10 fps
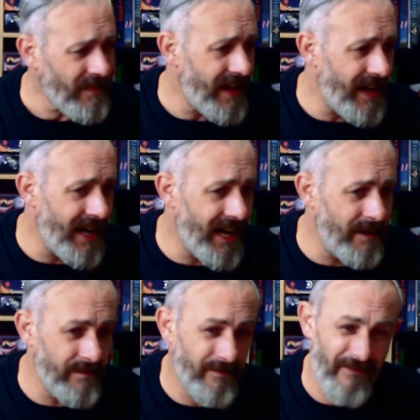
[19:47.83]

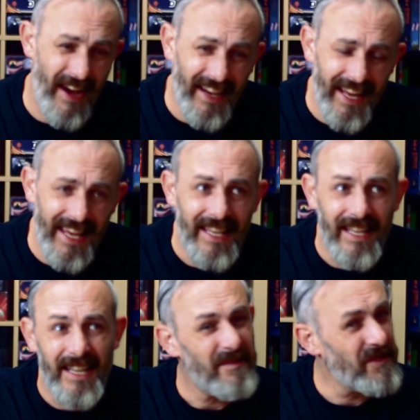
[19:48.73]
Frankly,
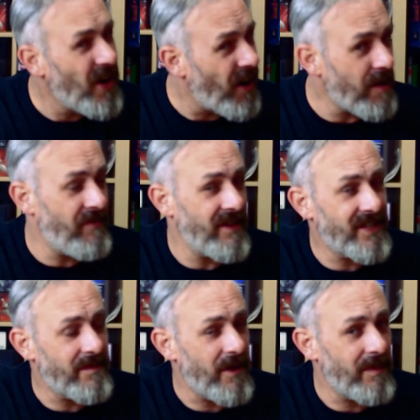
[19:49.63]
not
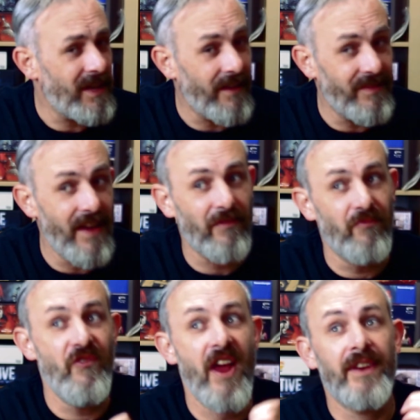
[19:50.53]
impressed at the moment. I've never
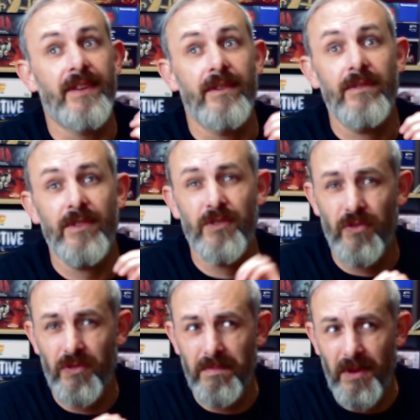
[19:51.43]
read the
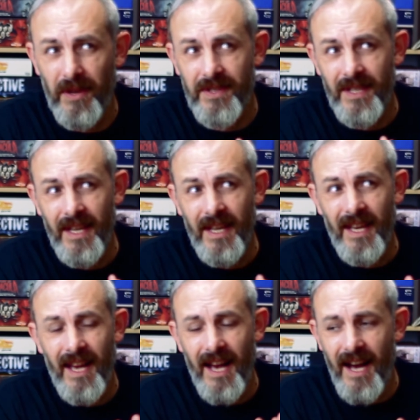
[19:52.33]
Jordan books,
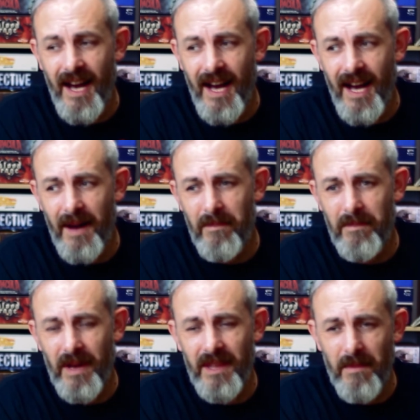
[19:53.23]

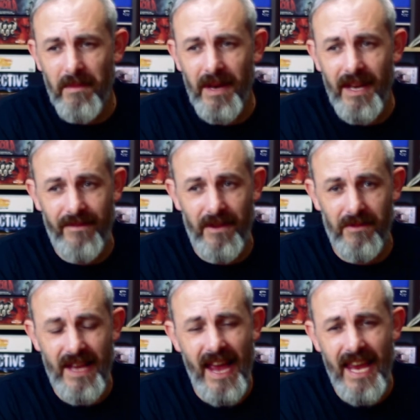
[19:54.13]
but at the moment it
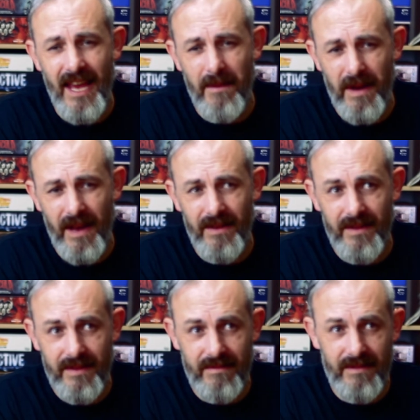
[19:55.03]
feels a bit
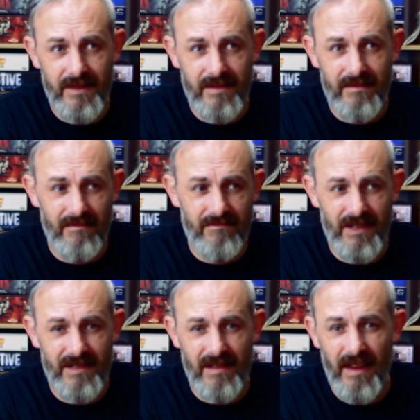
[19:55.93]

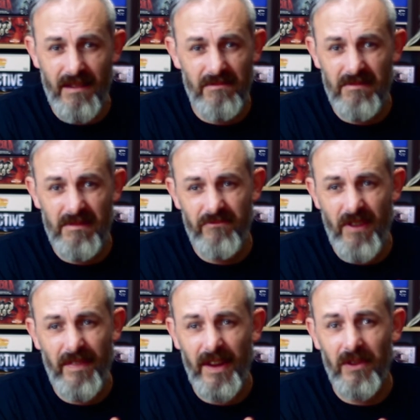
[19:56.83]
just like
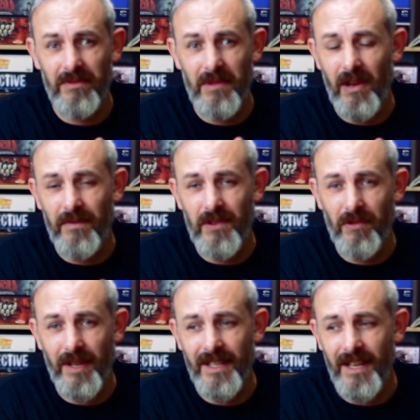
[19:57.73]
riffing on a lot of
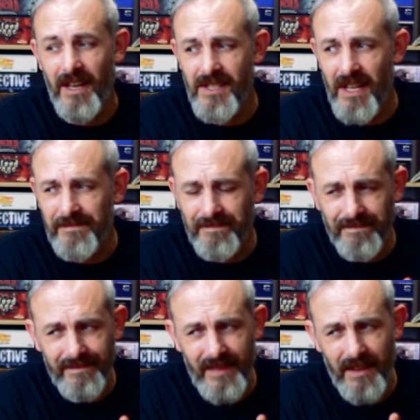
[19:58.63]
Tolkien and other stuff.
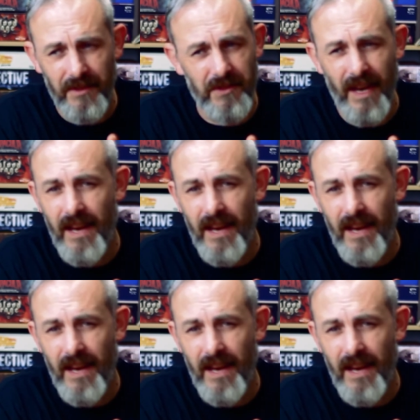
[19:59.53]
Not doing